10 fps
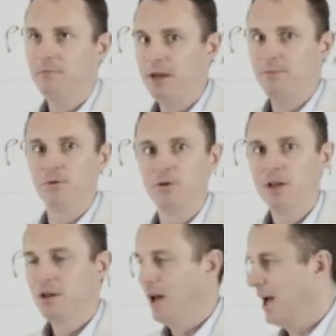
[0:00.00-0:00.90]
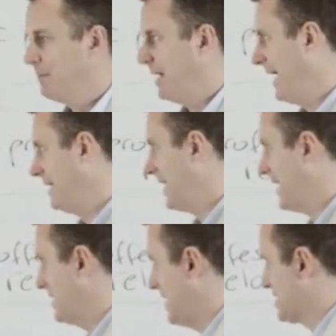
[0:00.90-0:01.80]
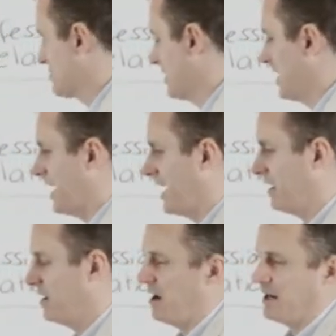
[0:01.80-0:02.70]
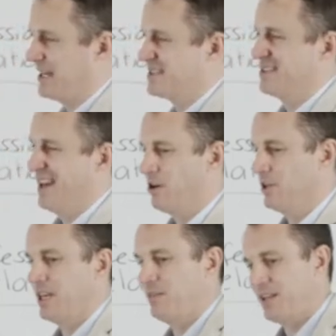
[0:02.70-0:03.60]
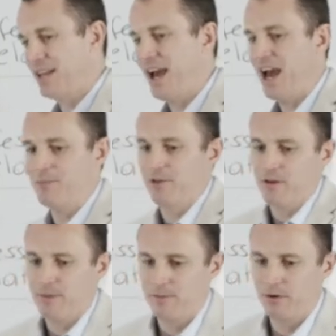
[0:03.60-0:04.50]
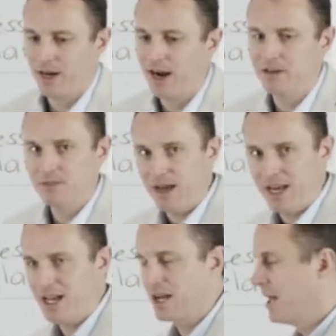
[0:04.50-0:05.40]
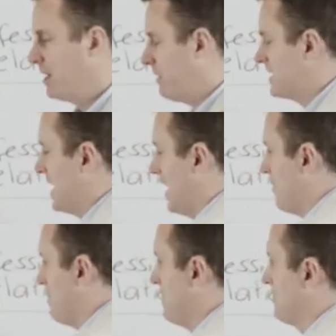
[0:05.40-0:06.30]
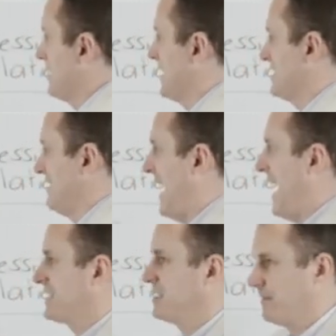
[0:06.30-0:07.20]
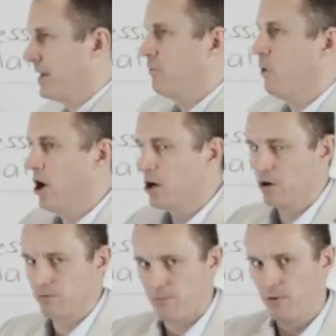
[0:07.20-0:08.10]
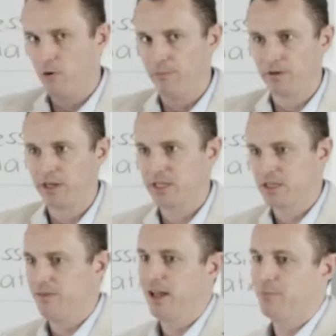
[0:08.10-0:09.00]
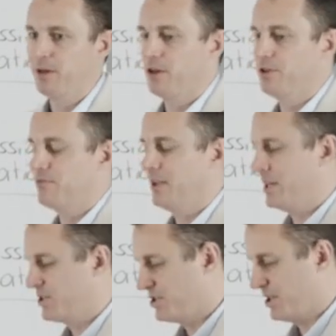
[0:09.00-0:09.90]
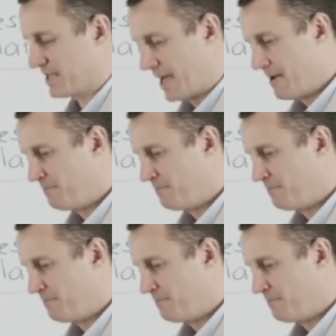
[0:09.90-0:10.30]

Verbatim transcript: people, um, and they naturally are, I guess, they got the gift of the gab or they're a bit more charismatic, whereas other people need to actively work on rapport building and developing those relationships.